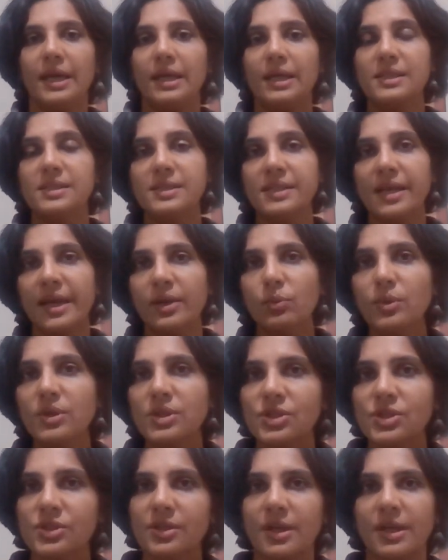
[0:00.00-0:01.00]
inside
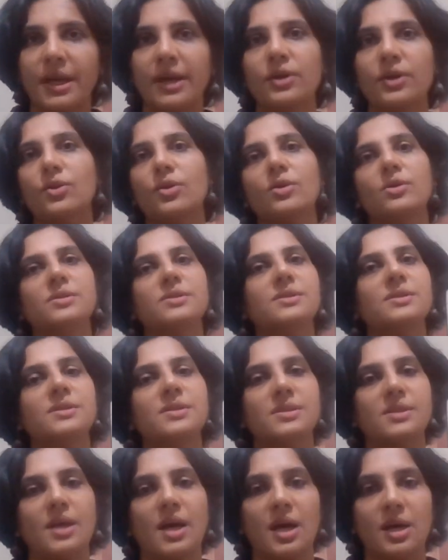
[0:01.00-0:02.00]
which the
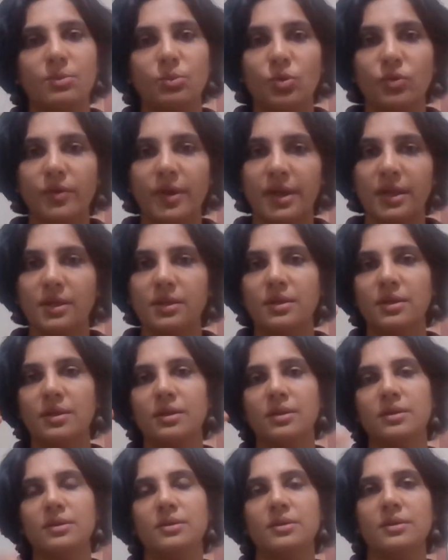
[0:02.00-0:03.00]
electrons are moving,
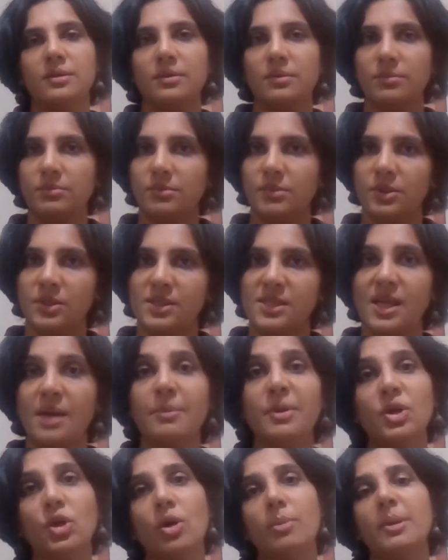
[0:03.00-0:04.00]
the
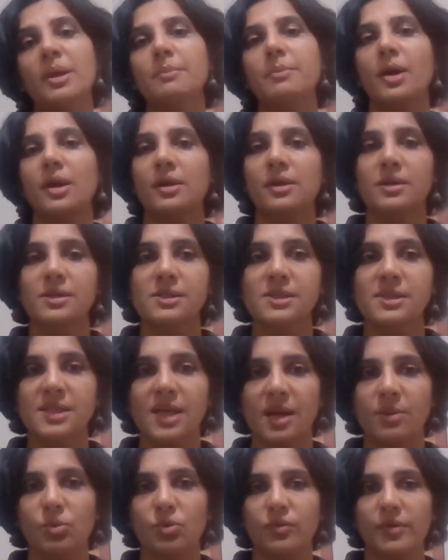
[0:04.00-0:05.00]
subatomic particles
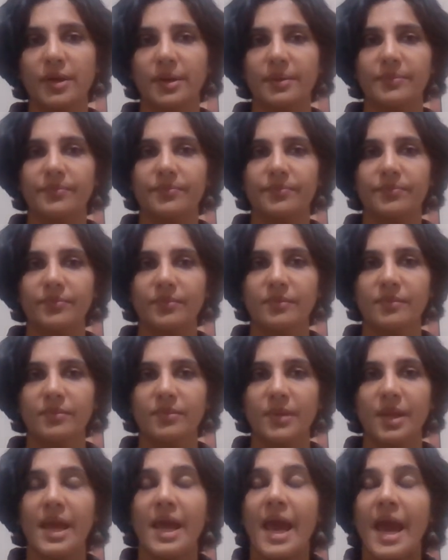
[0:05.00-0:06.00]
are moving.
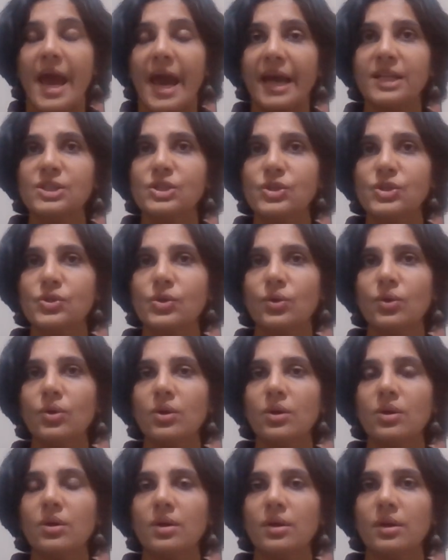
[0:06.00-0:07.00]
And
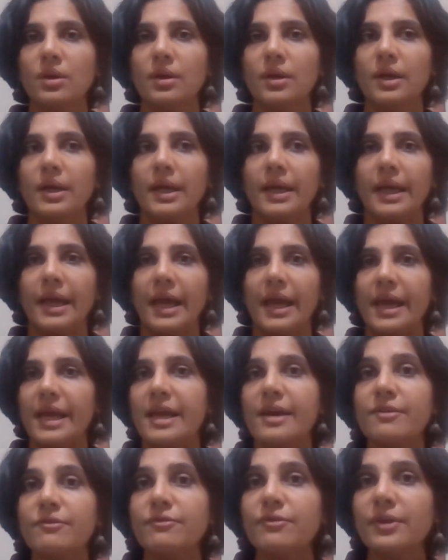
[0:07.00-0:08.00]
so
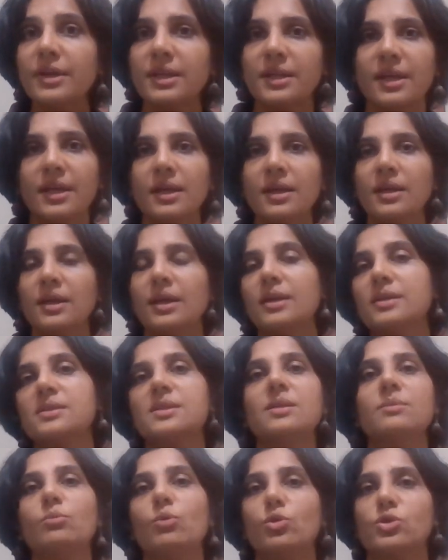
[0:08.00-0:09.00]
everything is
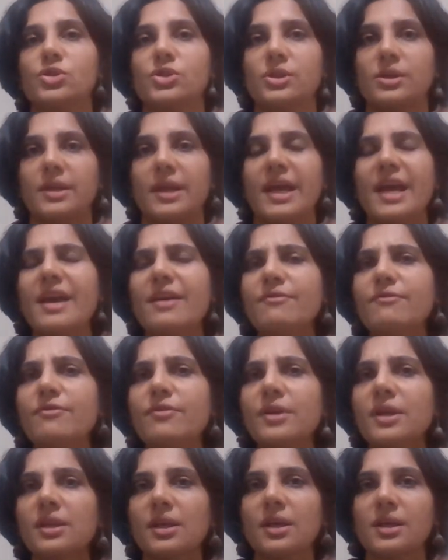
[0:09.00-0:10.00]
in motion.
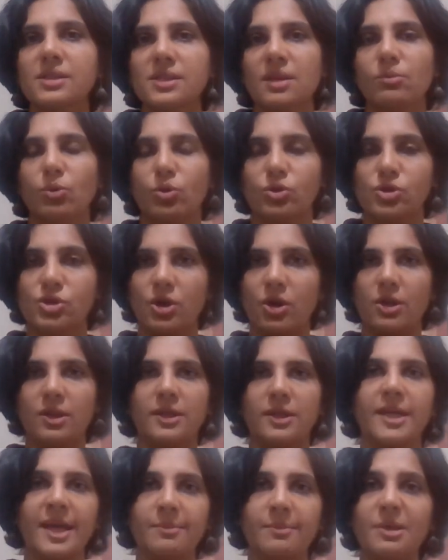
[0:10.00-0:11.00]
Everything is in motion all the
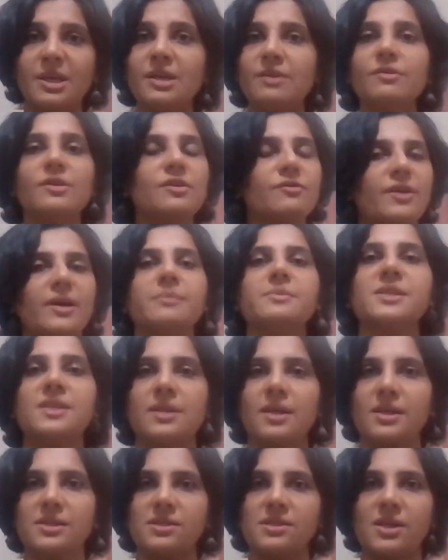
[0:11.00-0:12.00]
time. Even if I'm
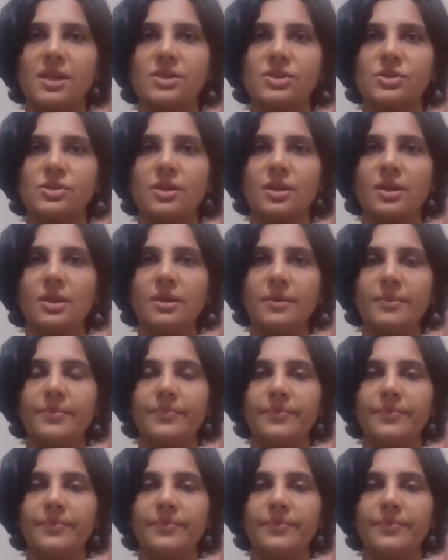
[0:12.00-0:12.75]
sitting stationary,